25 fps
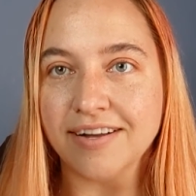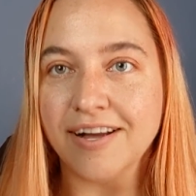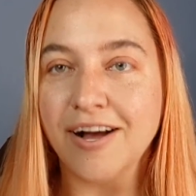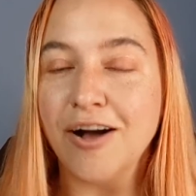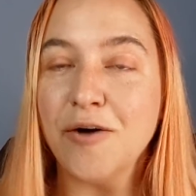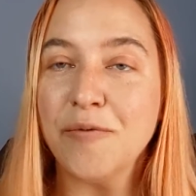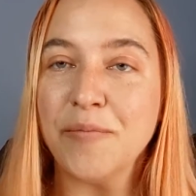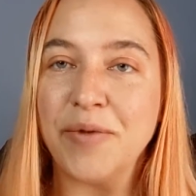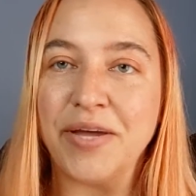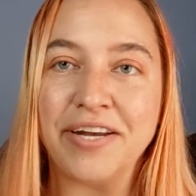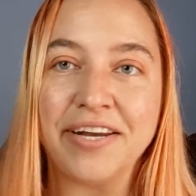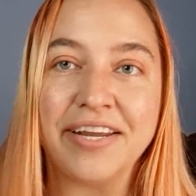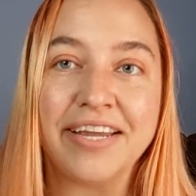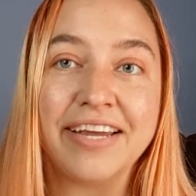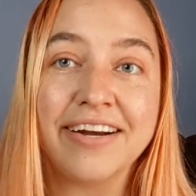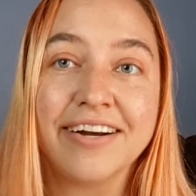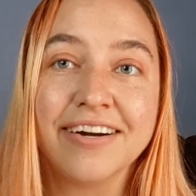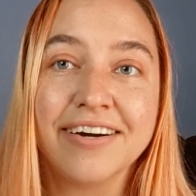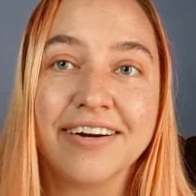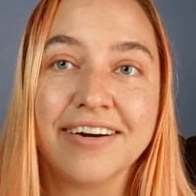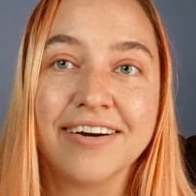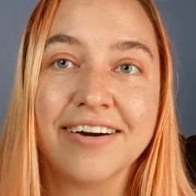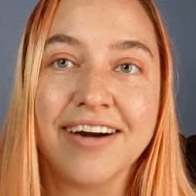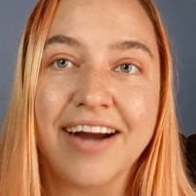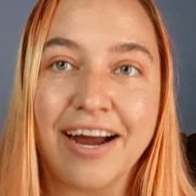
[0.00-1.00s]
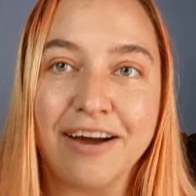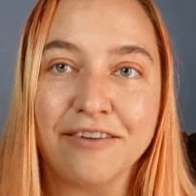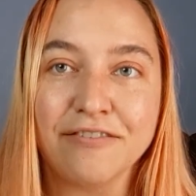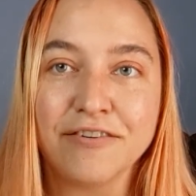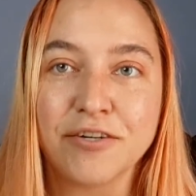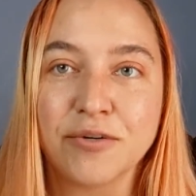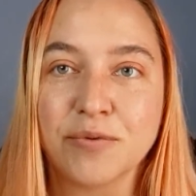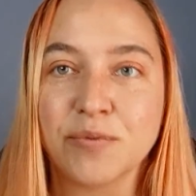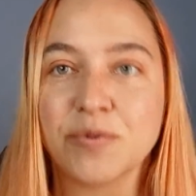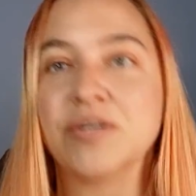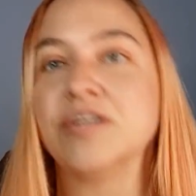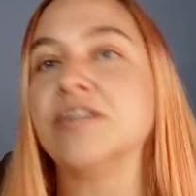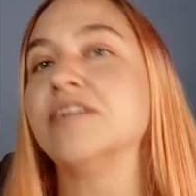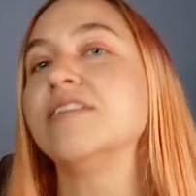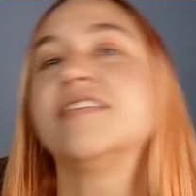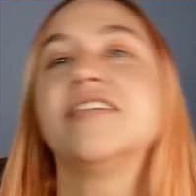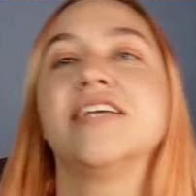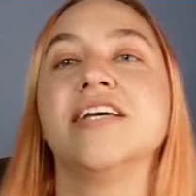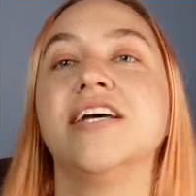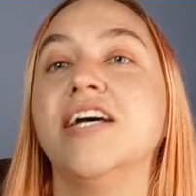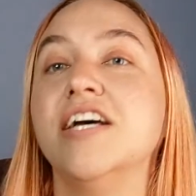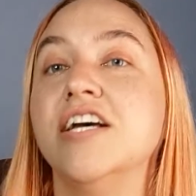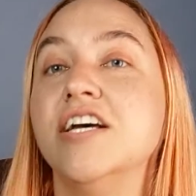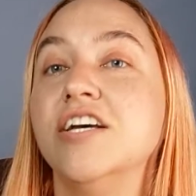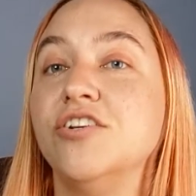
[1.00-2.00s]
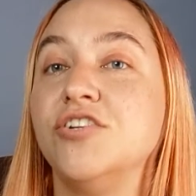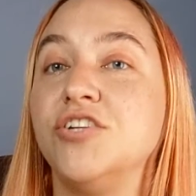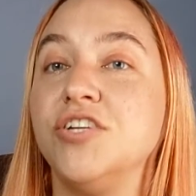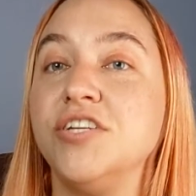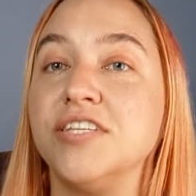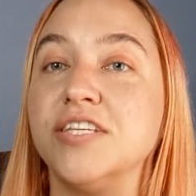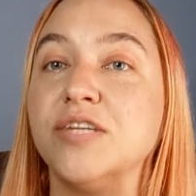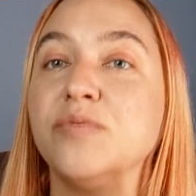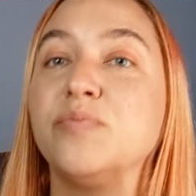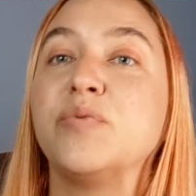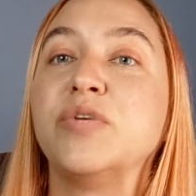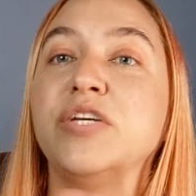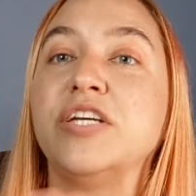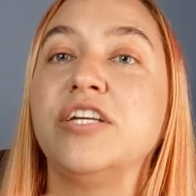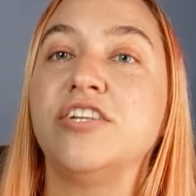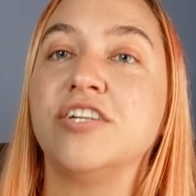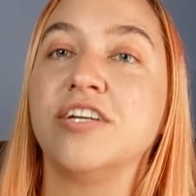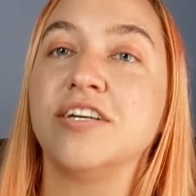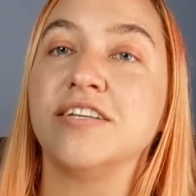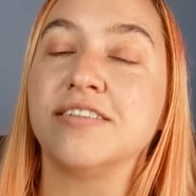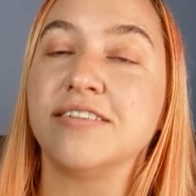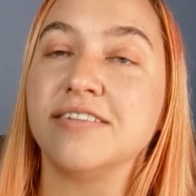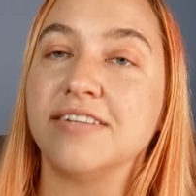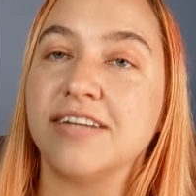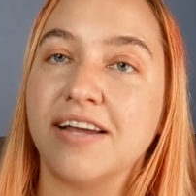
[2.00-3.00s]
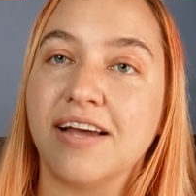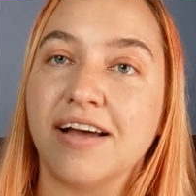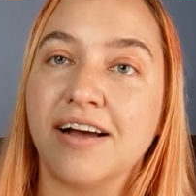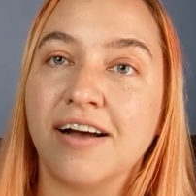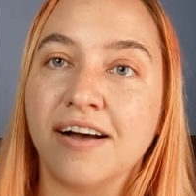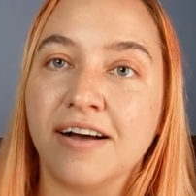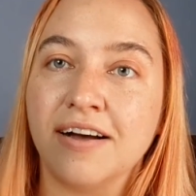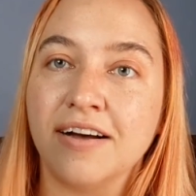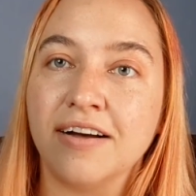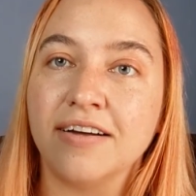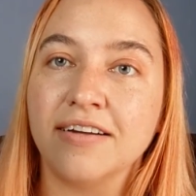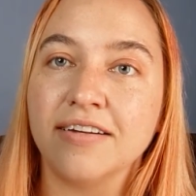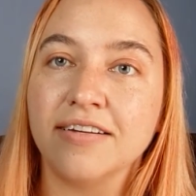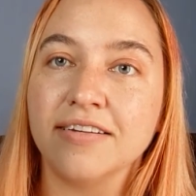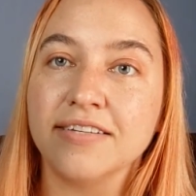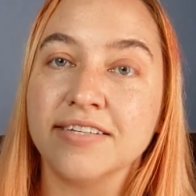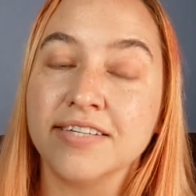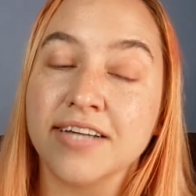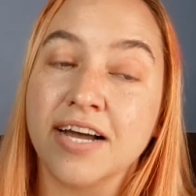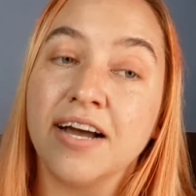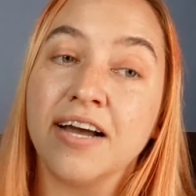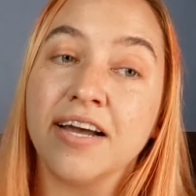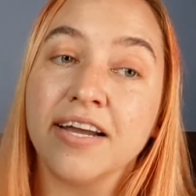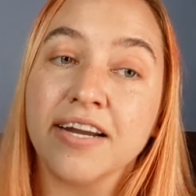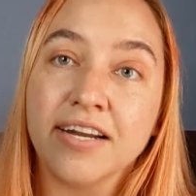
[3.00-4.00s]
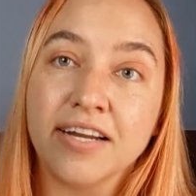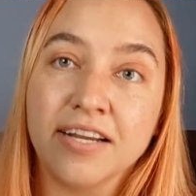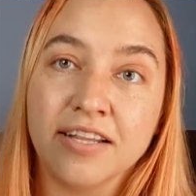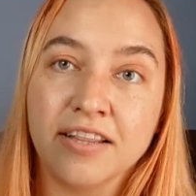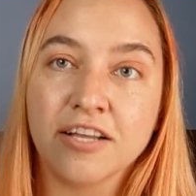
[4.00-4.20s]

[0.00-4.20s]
come and get her afterwards. She simply just died